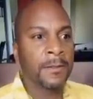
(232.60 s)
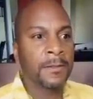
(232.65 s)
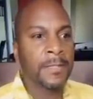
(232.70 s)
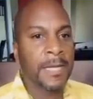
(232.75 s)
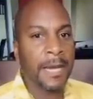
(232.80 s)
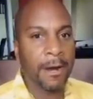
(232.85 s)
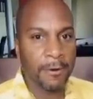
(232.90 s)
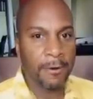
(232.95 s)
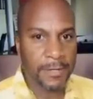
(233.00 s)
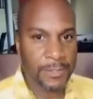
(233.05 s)

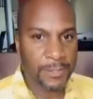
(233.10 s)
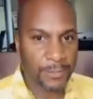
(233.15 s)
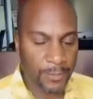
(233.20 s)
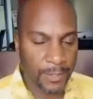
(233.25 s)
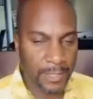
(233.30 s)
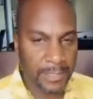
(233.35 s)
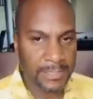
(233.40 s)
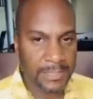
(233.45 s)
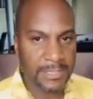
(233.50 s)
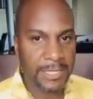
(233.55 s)
terrorist
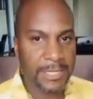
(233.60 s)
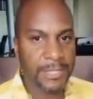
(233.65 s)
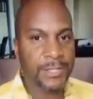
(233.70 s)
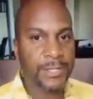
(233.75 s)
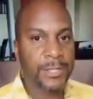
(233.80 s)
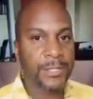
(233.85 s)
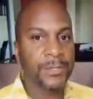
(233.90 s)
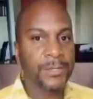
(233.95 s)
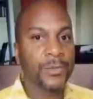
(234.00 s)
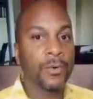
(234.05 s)

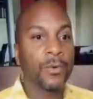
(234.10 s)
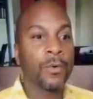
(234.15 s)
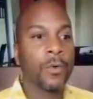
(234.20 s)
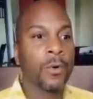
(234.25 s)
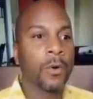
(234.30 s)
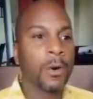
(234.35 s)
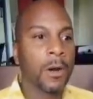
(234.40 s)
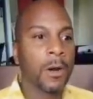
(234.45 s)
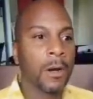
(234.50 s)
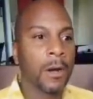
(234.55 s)
organizations
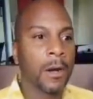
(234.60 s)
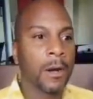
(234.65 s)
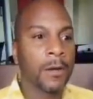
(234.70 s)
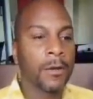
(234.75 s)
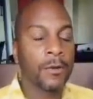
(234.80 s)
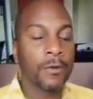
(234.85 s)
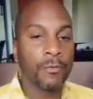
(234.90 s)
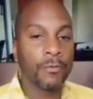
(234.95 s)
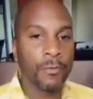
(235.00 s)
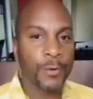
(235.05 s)
or
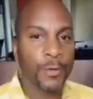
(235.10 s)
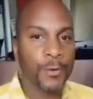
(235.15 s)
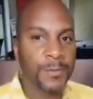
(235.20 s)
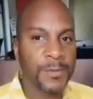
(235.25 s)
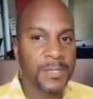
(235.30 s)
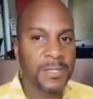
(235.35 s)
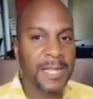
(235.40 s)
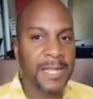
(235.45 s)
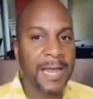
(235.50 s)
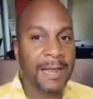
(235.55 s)

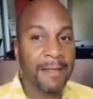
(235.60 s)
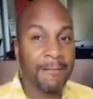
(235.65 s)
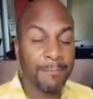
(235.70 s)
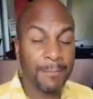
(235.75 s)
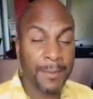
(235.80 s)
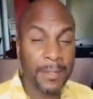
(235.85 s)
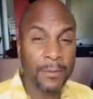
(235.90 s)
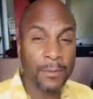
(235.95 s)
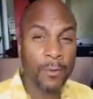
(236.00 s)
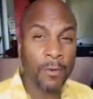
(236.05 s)
groups that have
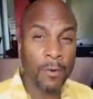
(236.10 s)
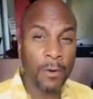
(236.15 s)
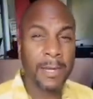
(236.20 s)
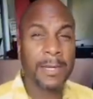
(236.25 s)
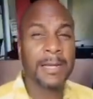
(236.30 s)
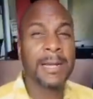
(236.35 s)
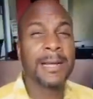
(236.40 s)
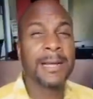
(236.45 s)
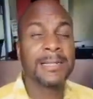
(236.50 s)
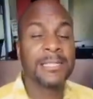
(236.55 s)
been
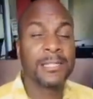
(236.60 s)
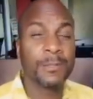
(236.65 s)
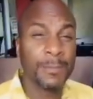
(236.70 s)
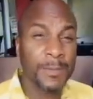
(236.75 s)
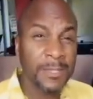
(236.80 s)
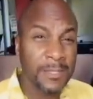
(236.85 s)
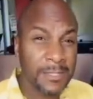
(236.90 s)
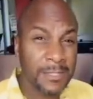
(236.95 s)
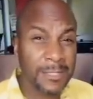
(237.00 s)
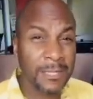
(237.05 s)
organized
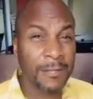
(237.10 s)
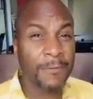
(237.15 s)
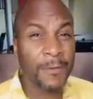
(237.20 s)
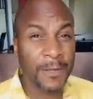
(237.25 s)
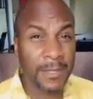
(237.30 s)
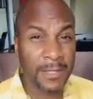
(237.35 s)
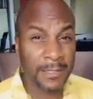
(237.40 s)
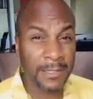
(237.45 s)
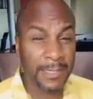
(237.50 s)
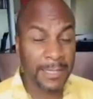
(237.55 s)

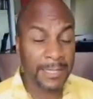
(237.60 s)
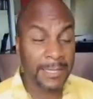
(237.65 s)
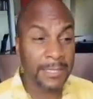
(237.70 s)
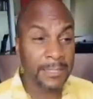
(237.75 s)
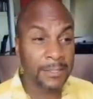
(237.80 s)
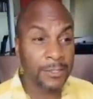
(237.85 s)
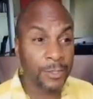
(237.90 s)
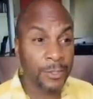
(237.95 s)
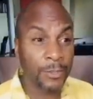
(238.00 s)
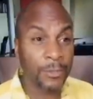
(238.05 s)

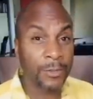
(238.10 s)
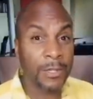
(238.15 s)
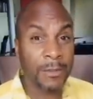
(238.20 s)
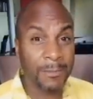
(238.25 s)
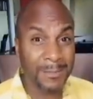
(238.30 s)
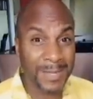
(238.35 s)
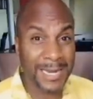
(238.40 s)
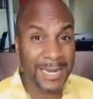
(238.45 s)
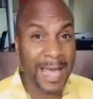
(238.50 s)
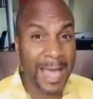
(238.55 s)
specifically to
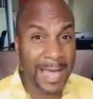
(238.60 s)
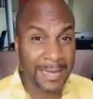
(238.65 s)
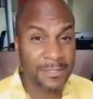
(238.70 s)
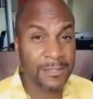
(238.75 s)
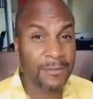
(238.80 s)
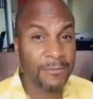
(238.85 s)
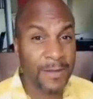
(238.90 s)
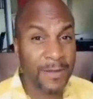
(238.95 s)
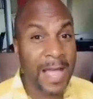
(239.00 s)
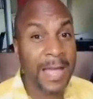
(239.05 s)
commit acts
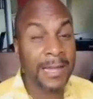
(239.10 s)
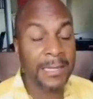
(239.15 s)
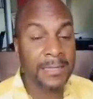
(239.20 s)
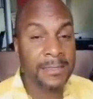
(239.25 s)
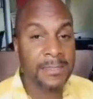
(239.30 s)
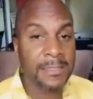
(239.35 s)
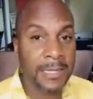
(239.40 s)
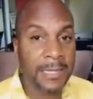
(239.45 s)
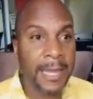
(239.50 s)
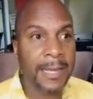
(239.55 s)
of
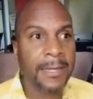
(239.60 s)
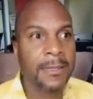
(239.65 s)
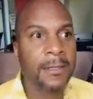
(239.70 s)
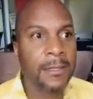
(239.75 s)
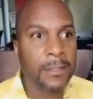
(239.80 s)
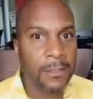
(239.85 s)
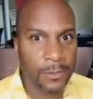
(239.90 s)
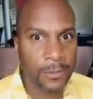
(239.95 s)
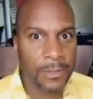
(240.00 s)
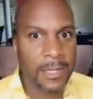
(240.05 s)
violence like the
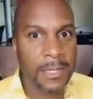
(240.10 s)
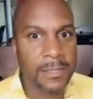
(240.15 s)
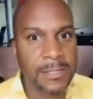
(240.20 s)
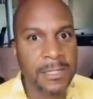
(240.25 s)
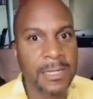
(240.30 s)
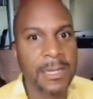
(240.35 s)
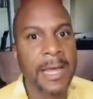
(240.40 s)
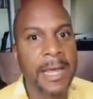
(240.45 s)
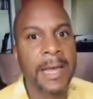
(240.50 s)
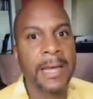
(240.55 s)
Ku Klux
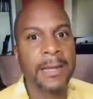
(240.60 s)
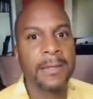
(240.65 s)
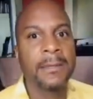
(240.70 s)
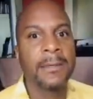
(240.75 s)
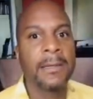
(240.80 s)
Klan,